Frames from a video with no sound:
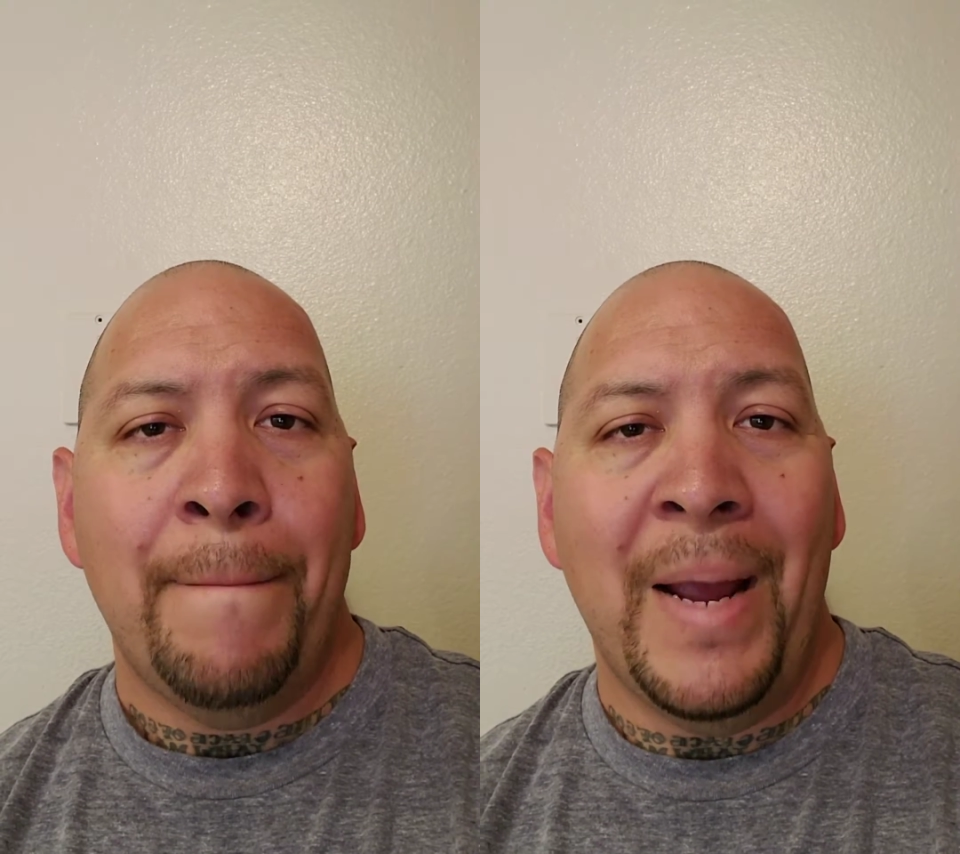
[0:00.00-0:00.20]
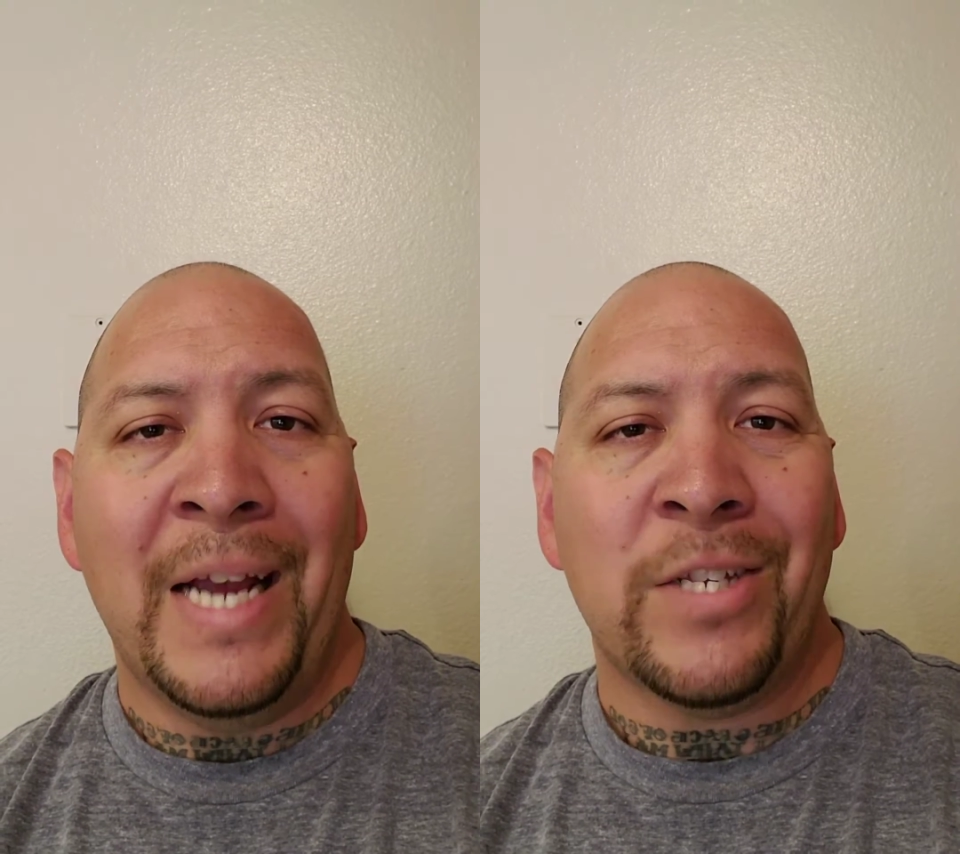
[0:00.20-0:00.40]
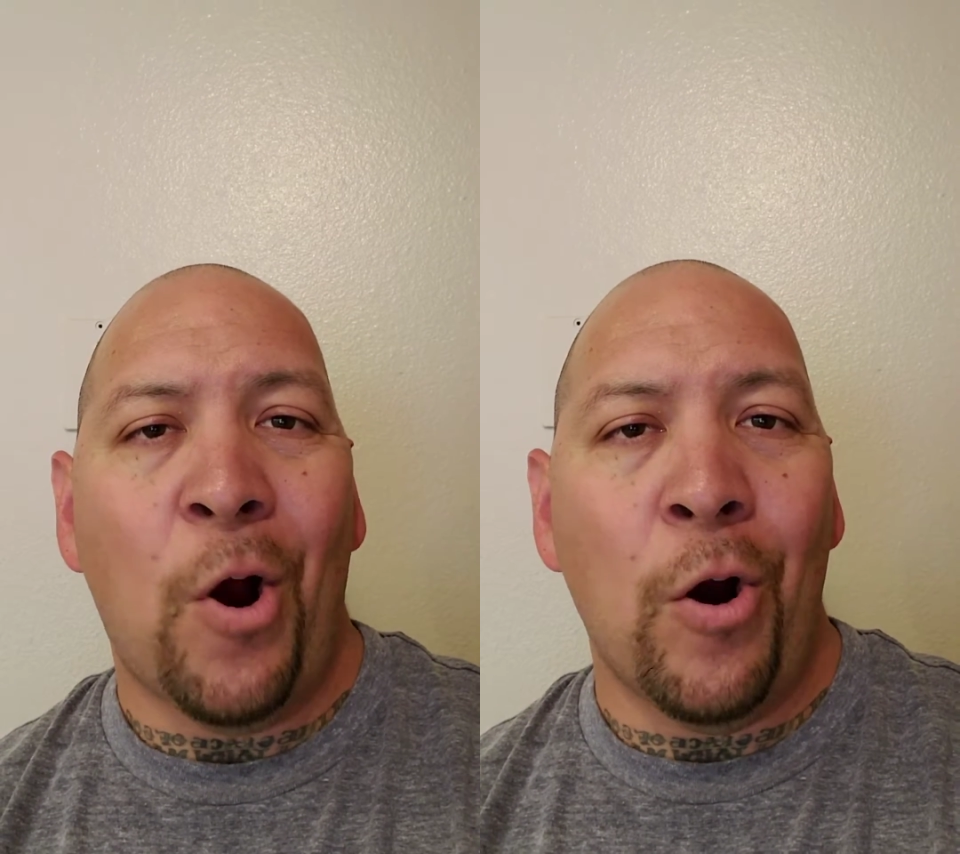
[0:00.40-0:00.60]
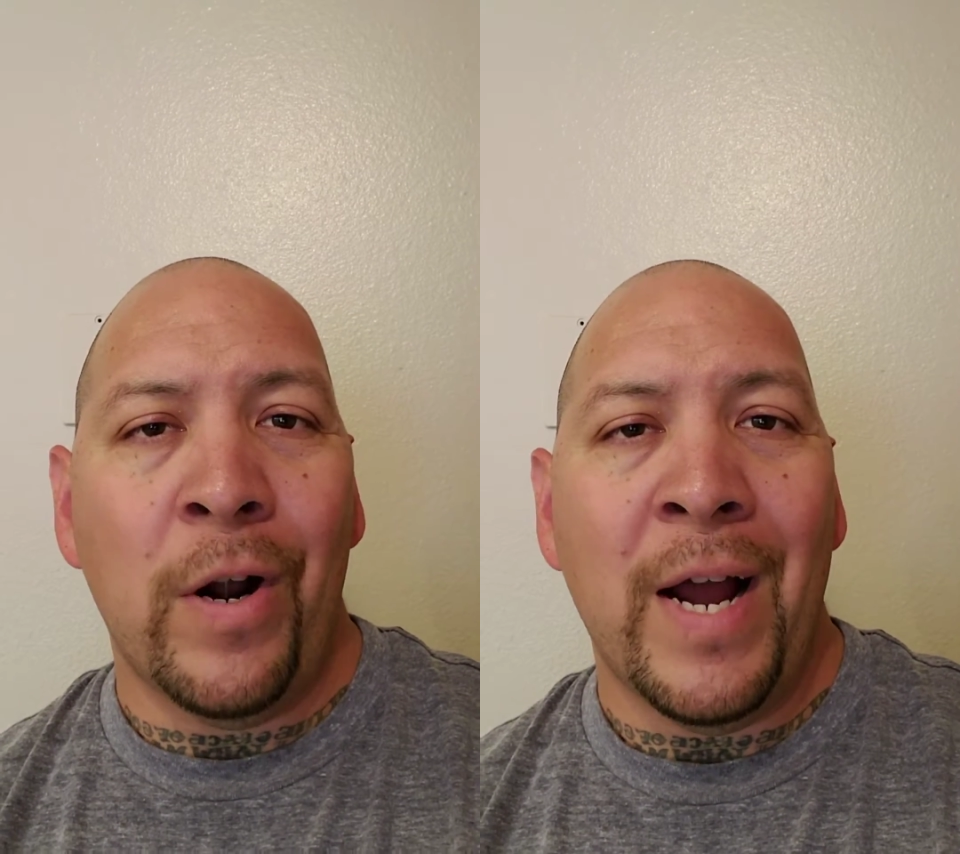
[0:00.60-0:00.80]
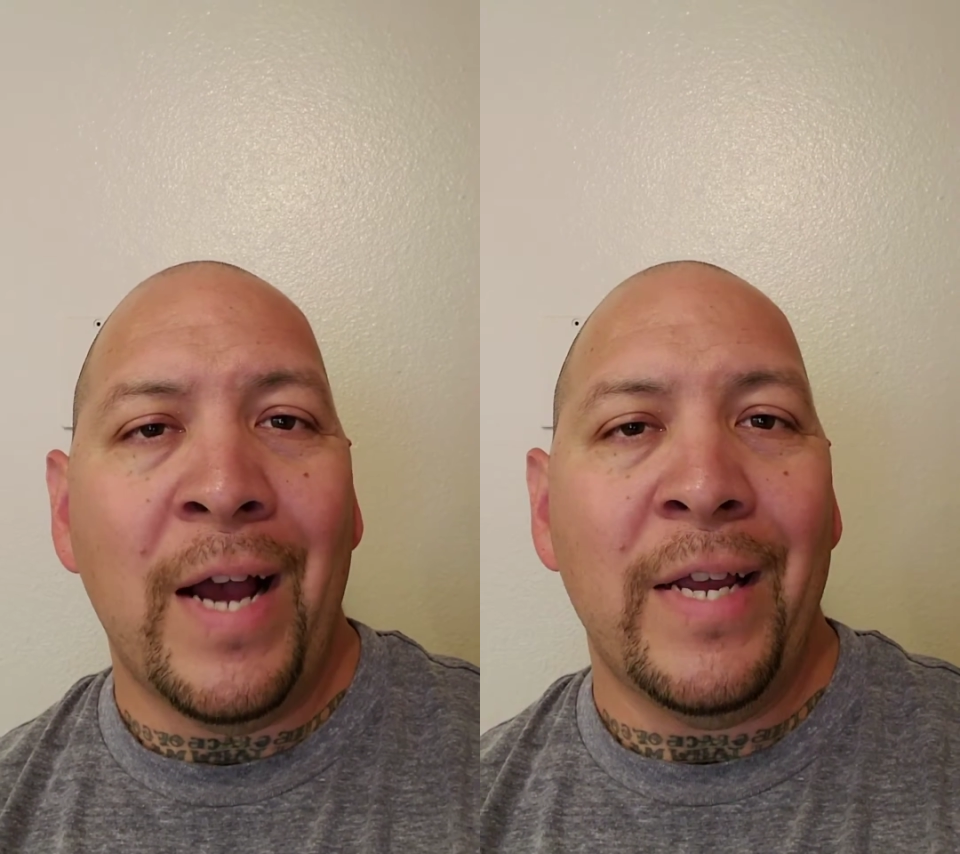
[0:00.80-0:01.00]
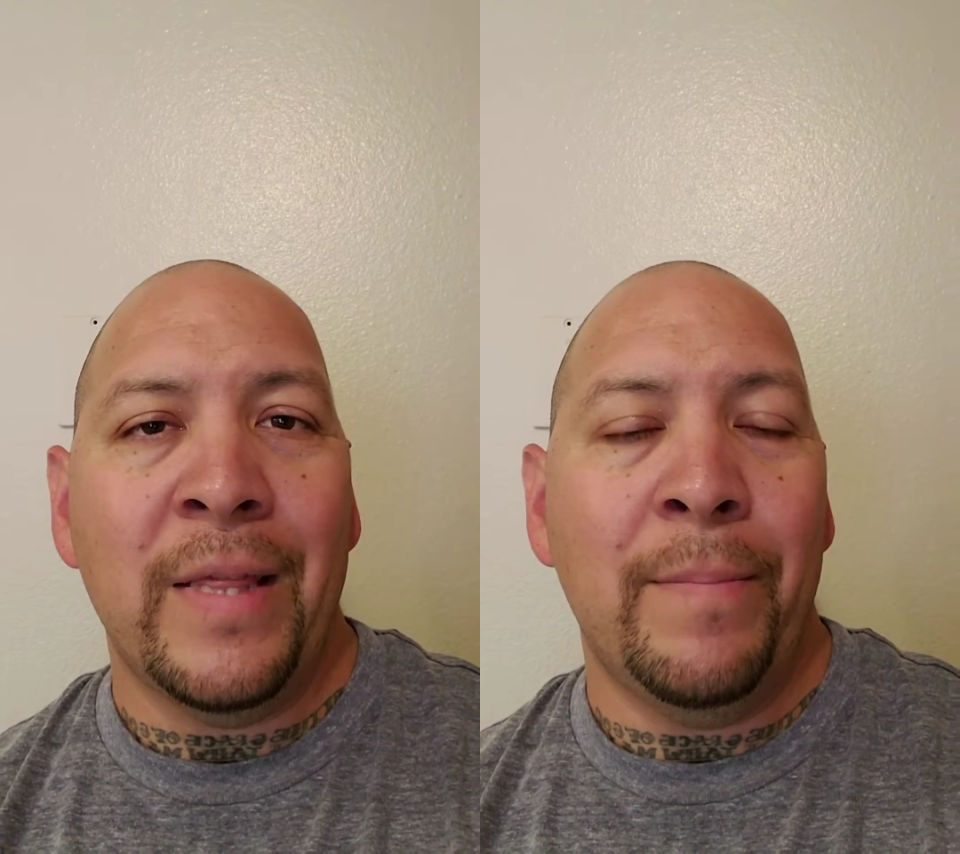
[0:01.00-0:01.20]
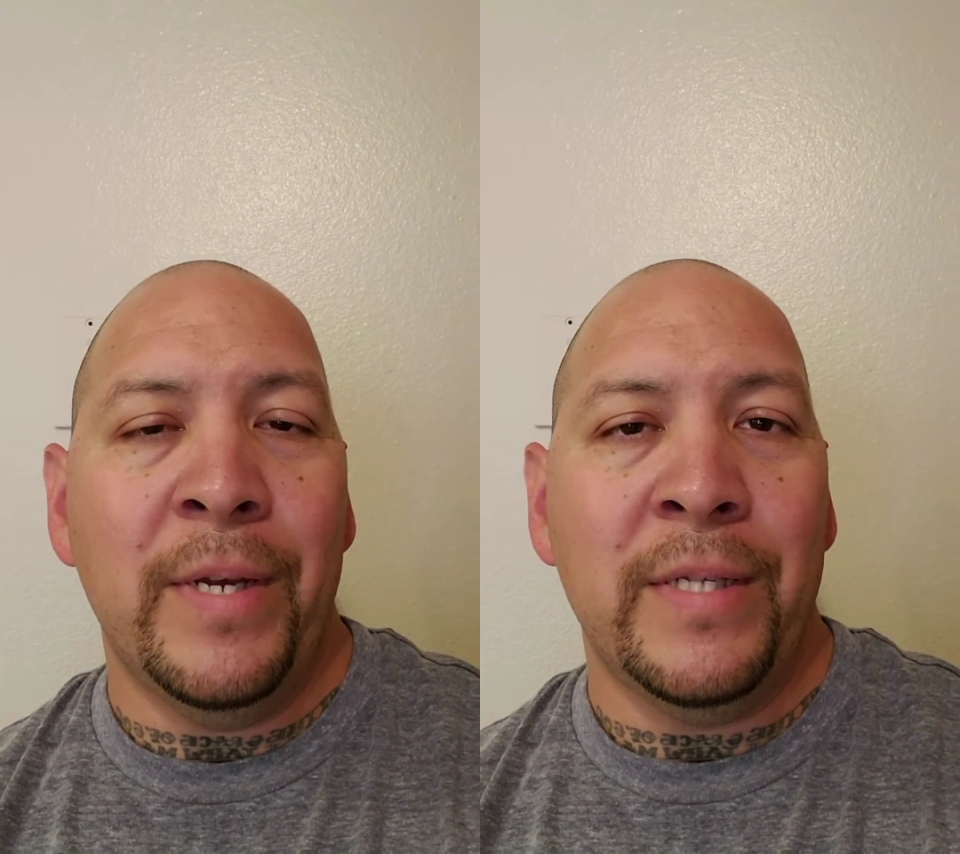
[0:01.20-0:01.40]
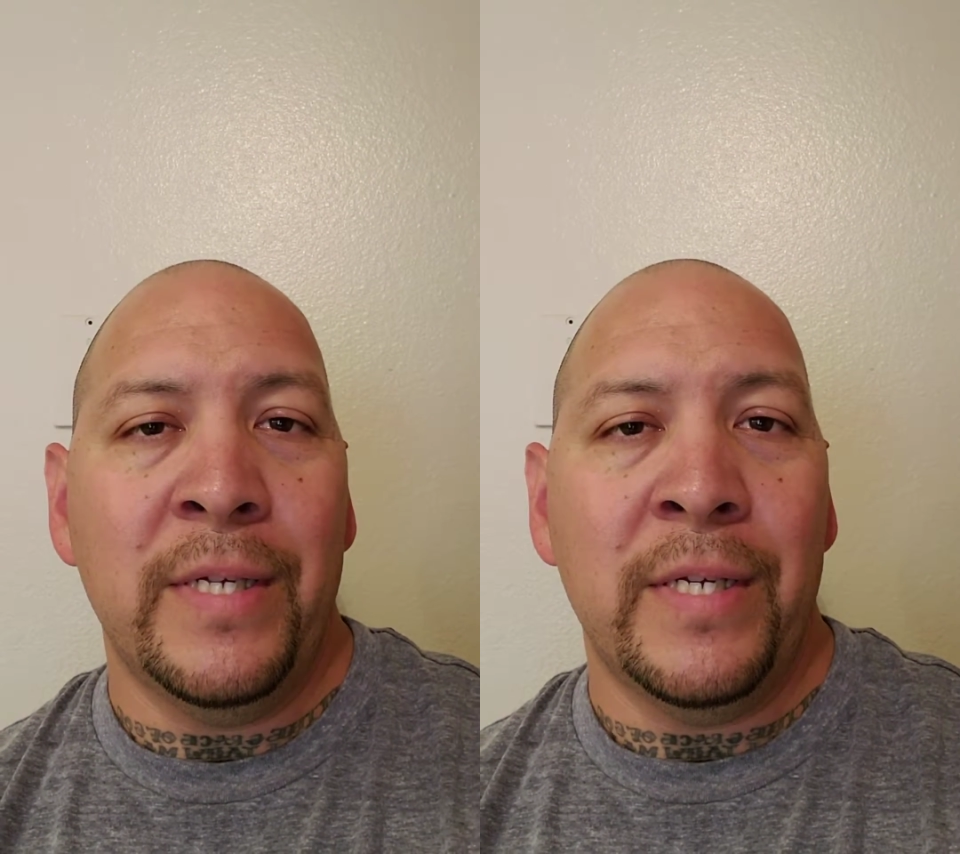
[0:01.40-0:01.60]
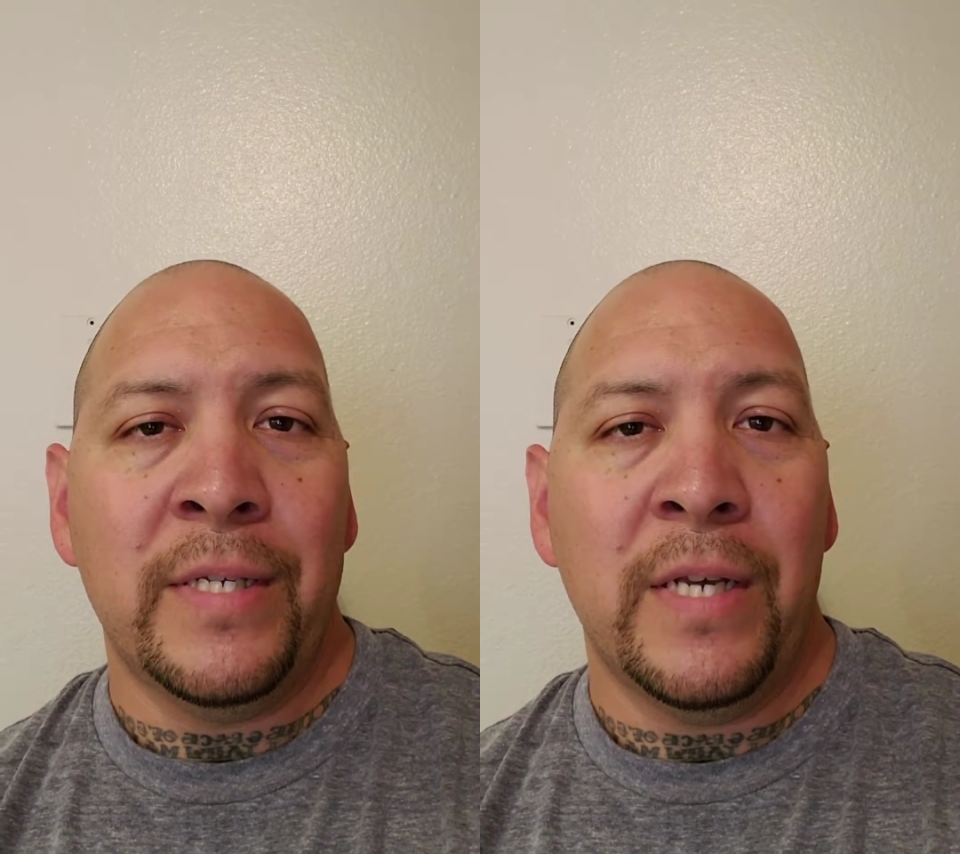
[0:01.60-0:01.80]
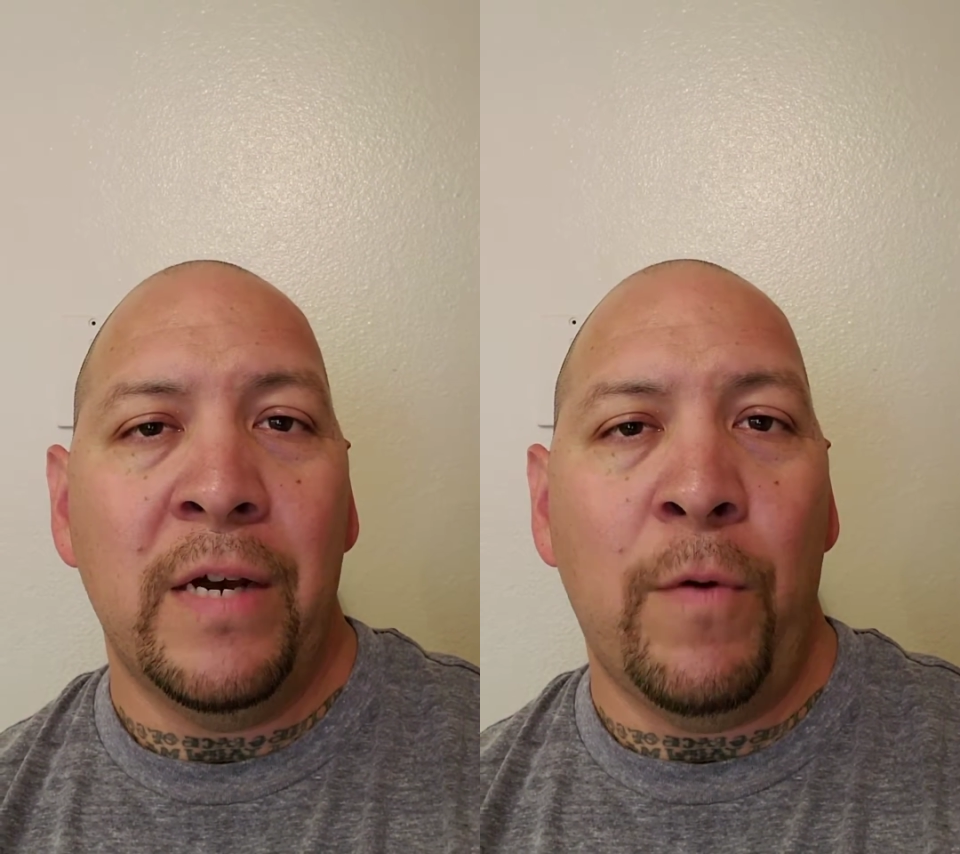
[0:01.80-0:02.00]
banks are not in the business